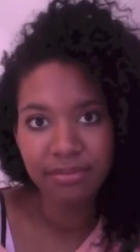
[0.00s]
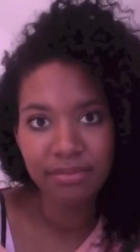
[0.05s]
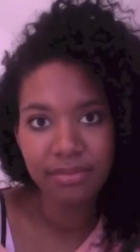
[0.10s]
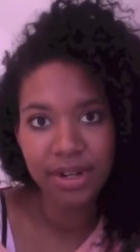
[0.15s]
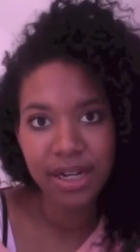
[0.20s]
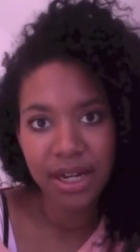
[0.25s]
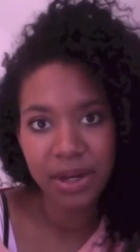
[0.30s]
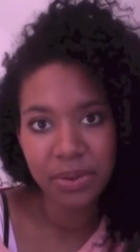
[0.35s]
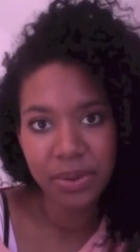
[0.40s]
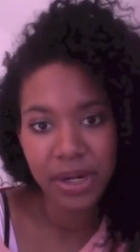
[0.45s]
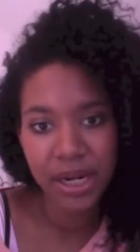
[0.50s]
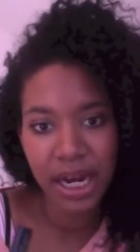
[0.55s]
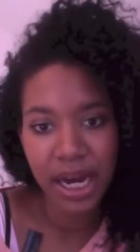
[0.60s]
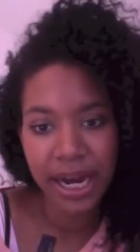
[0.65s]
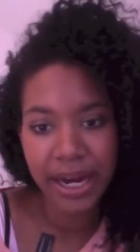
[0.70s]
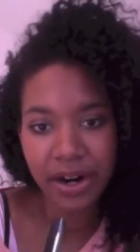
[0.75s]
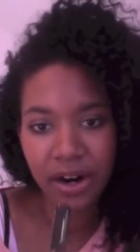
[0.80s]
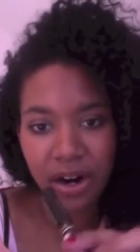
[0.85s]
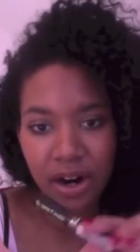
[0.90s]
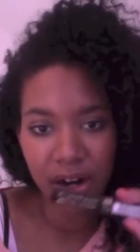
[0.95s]
liquid
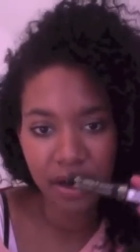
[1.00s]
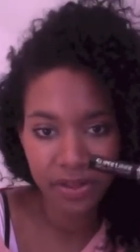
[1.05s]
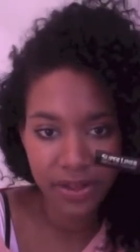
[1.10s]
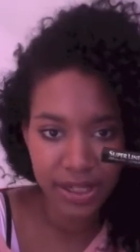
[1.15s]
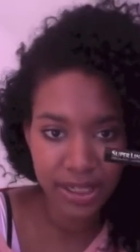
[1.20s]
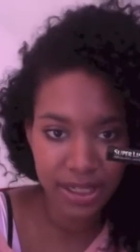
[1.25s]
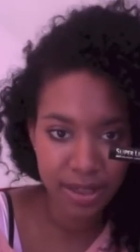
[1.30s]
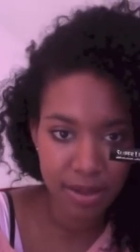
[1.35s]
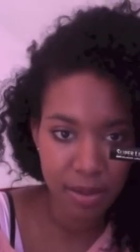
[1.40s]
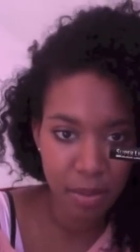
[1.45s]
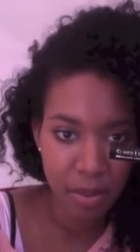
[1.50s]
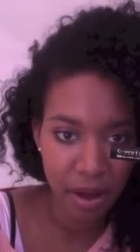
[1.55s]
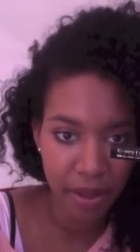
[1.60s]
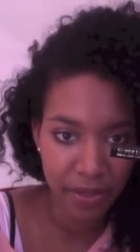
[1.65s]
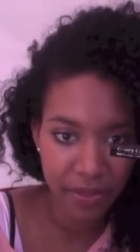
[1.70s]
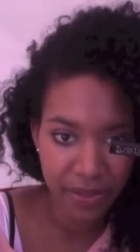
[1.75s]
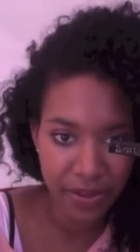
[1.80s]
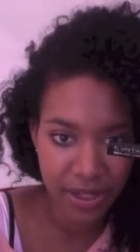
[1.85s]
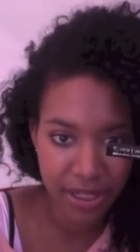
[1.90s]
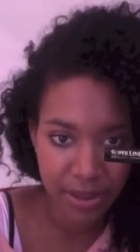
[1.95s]
liner this
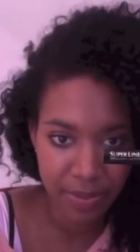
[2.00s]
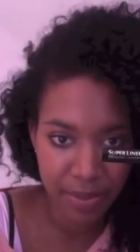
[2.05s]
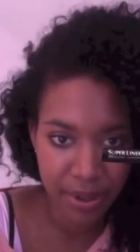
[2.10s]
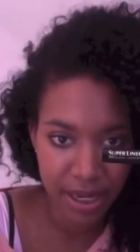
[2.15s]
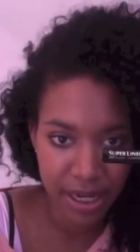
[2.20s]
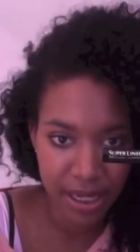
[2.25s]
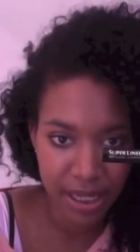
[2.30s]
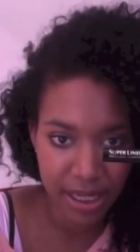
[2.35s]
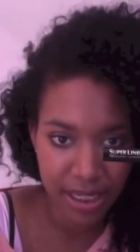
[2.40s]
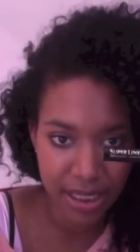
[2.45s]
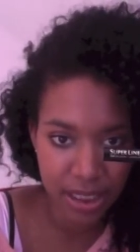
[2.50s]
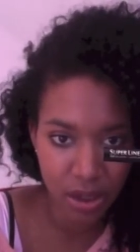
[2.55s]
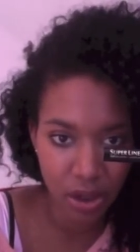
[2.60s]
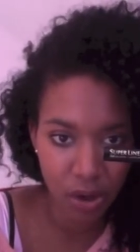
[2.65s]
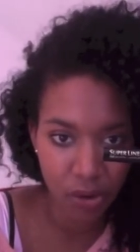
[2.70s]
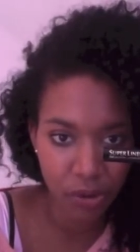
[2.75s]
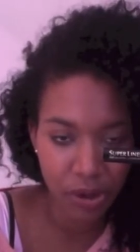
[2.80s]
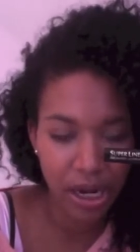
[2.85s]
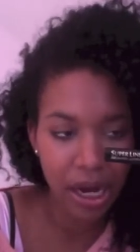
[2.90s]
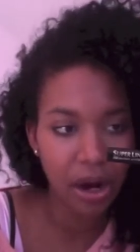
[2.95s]
month has been this
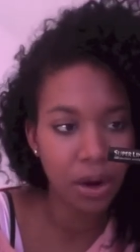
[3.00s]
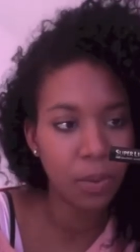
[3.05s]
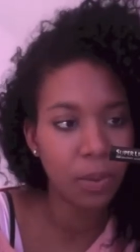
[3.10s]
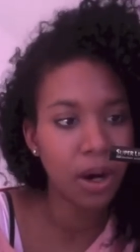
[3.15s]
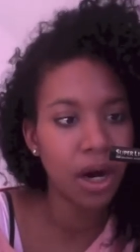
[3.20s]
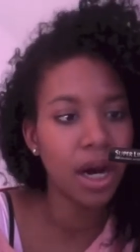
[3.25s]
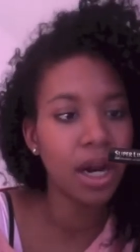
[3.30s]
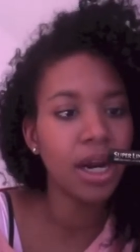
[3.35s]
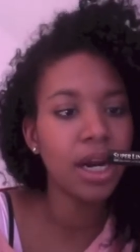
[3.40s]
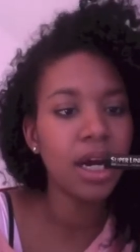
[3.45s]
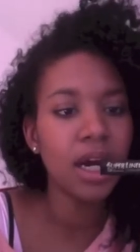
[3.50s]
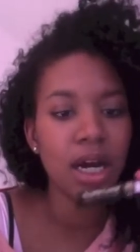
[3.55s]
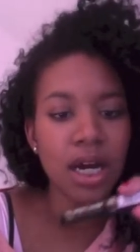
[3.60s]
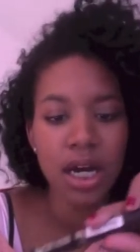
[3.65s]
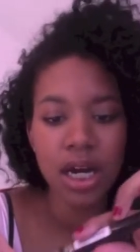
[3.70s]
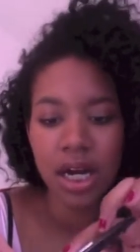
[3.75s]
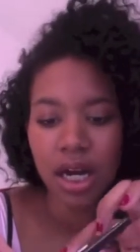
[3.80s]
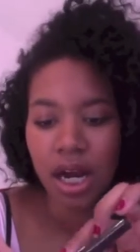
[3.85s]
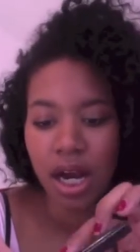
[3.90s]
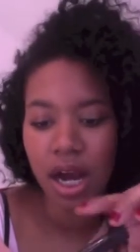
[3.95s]
L'Oreal one,
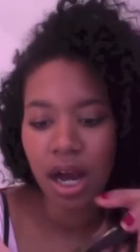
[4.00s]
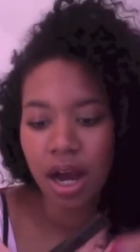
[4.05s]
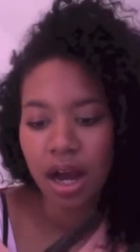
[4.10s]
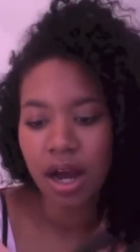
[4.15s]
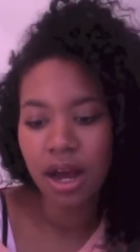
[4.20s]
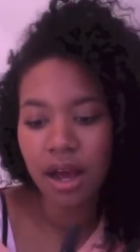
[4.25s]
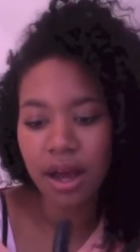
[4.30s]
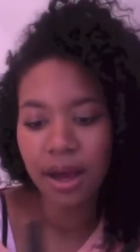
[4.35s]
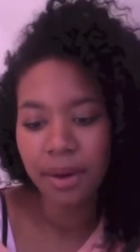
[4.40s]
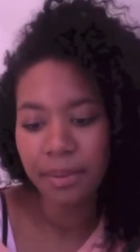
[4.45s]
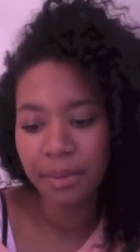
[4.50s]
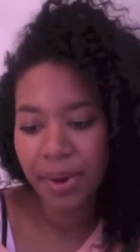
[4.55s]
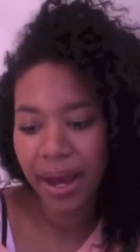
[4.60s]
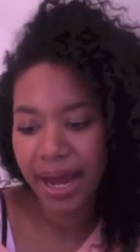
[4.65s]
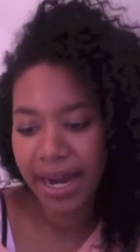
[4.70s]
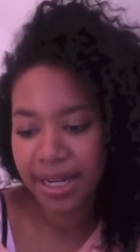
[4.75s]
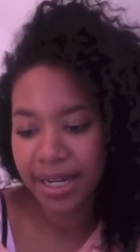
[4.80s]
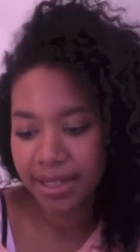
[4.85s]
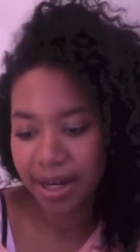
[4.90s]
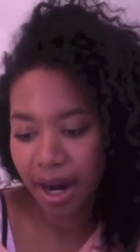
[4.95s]
and
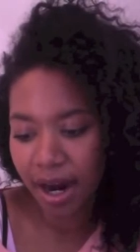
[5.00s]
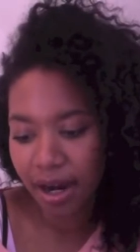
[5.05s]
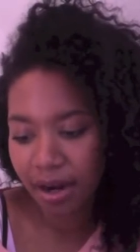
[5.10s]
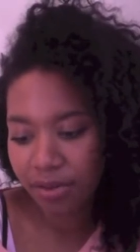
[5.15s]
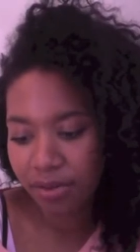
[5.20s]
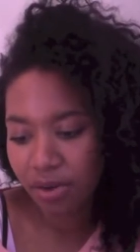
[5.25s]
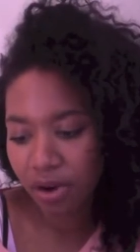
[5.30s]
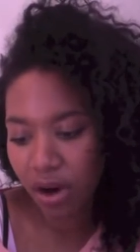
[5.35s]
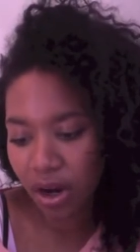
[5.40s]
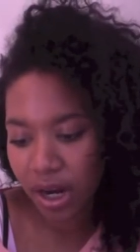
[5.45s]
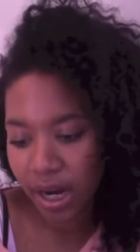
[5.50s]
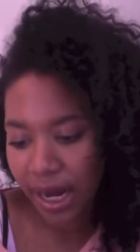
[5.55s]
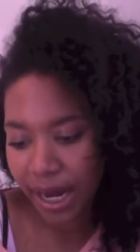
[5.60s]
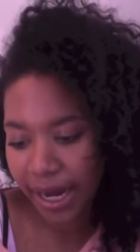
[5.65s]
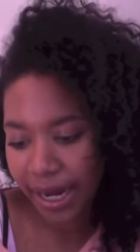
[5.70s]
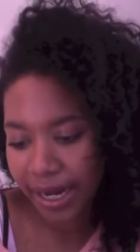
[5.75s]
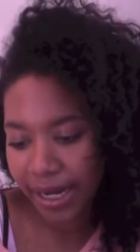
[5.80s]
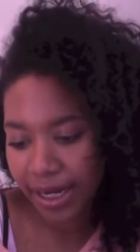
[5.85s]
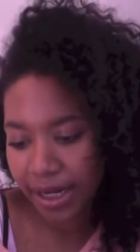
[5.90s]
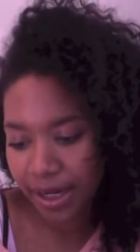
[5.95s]
it's kind of got
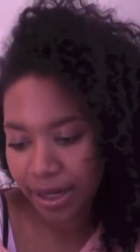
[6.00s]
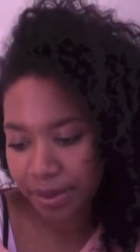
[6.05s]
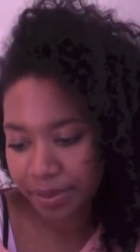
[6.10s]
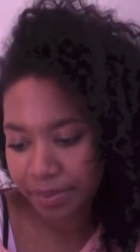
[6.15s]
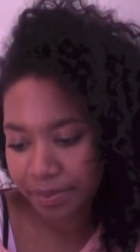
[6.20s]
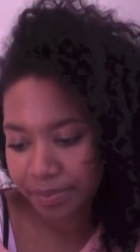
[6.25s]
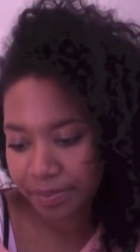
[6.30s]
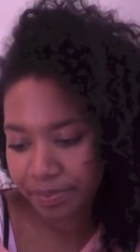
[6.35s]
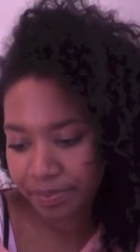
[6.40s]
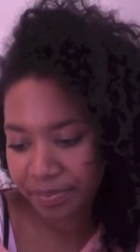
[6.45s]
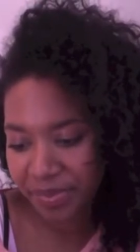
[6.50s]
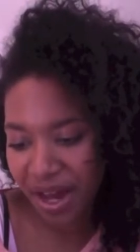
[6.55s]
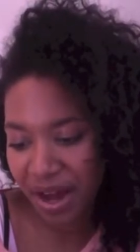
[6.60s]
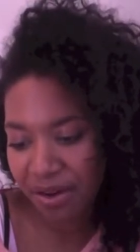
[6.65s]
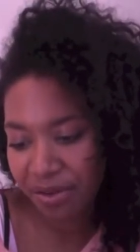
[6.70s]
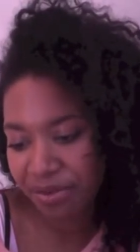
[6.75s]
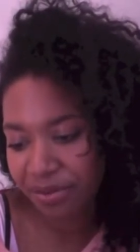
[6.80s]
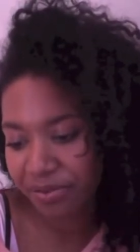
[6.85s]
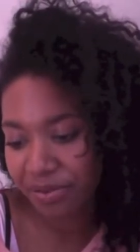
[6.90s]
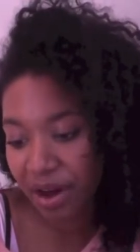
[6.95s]
like a
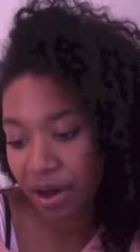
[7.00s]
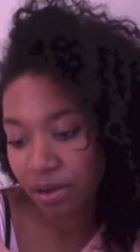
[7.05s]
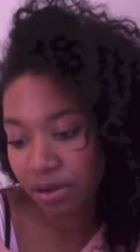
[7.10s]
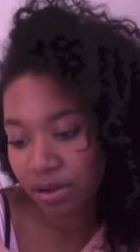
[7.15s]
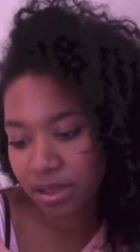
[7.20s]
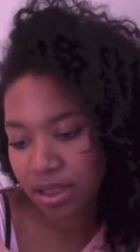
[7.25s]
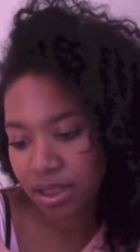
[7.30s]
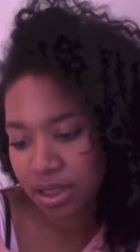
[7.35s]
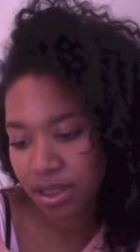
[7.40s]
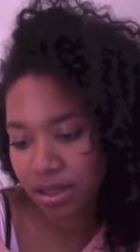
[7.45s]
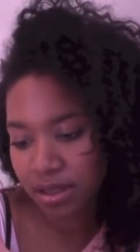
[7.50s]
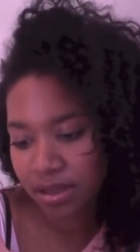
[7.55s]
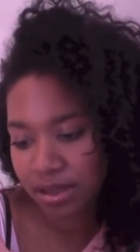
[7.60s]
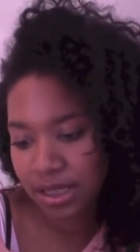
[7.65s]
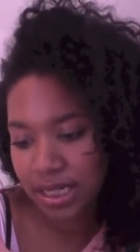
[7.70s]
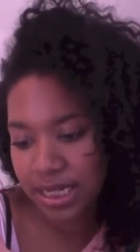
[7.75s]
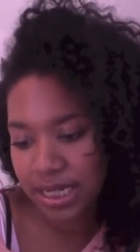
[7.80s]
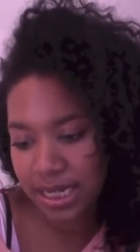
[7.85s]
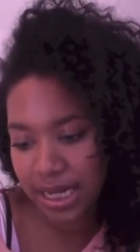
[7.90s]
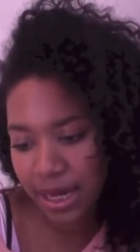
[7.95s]
felt
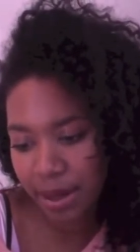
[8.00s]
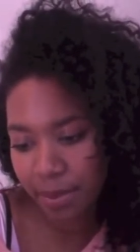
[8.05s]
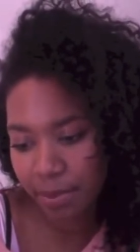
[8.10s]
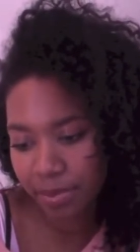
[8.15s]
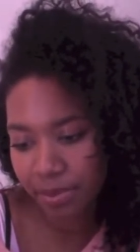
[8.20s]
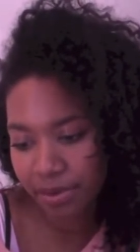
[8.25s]
tip,